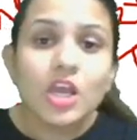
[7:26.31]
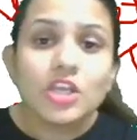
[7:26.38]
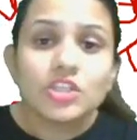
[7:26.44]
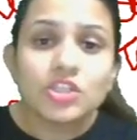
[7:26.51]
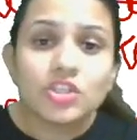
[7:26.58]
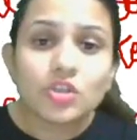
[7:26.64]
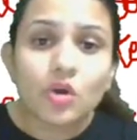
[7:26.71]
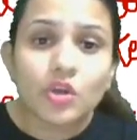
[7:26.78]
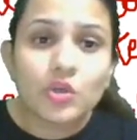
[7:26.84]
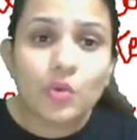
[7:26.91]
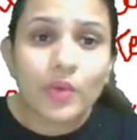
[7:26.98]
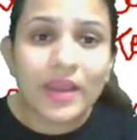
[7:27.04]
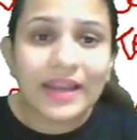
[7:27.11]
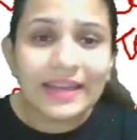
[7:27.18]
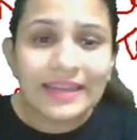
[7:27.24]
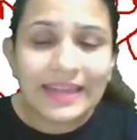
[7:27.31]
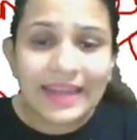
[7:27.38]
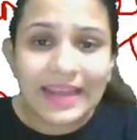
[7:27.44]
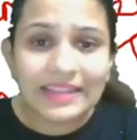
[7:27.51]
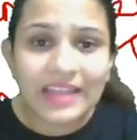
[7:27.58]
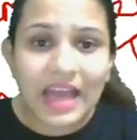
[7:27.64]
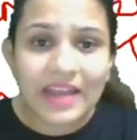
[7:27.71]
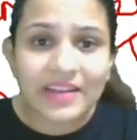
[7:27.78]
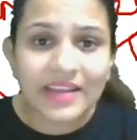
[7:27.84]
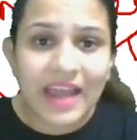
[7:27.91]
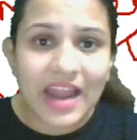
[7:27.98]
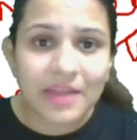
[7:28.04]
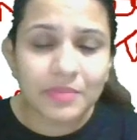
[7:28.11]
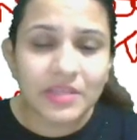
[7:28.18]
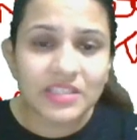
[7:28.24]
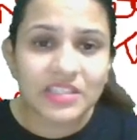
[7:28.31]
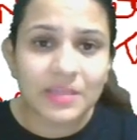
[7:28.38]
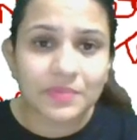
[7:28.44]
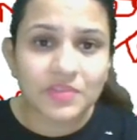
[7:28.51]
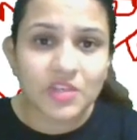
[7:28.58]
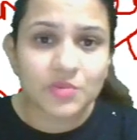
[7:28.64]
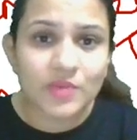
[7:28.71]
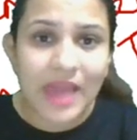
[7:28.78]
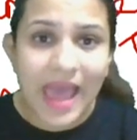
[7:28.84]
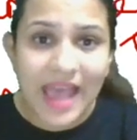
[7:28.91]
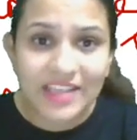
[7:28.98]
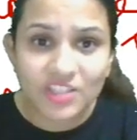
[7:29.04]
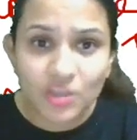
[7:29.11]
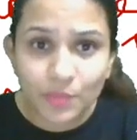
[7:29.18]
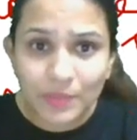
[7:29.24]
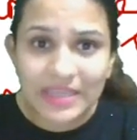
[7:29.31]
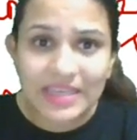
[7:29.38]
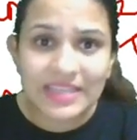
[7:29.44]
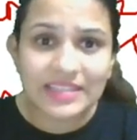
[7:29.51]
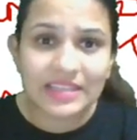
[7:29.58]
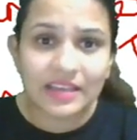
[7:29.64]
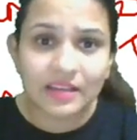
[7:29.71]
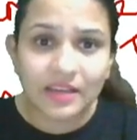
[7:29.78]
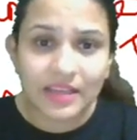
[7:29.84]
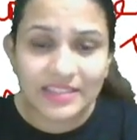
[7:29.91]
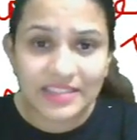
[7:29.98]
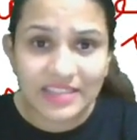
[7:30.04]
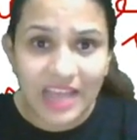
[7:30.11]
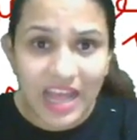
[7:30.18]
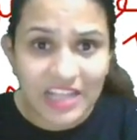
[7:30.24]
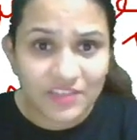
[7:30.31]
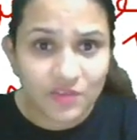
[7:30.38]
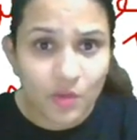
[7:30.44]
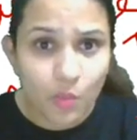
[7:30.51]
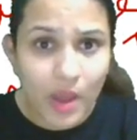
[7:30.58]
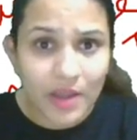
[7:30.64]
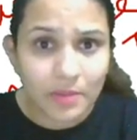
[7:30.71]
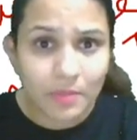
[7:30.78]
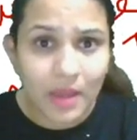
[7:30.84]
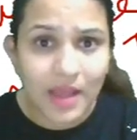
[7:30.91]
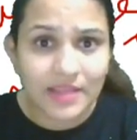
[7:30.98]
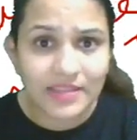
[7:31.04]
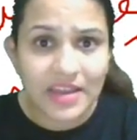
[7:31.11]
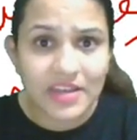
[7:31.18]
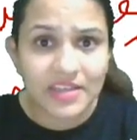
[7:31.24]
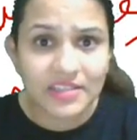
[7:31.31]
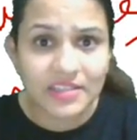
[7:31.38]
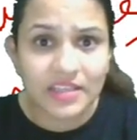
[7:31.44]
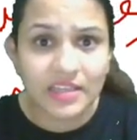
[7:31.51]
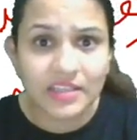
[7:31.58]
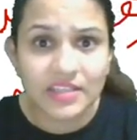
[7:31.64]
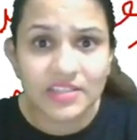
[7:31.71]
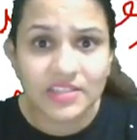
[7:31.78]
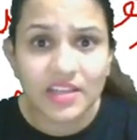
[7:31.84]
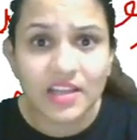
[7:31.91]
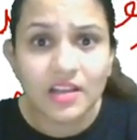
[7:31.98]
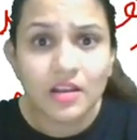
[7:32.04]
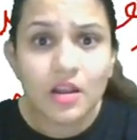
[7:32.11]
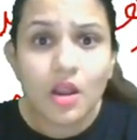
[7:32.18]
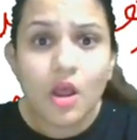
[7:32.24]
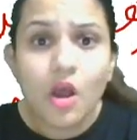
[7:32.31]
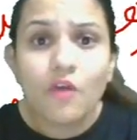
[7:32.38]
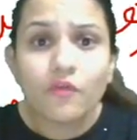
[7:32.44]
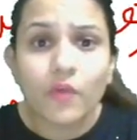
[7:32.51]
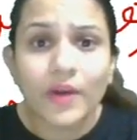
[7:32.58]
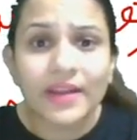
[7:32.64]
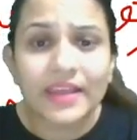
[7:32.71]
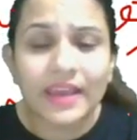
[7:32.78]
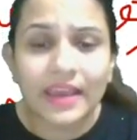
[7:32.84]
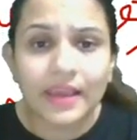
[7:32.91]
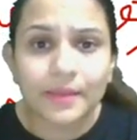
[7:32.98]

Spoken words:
So you can take the Unacademy subscription as you please. It starts from 1 month, and it is still 40.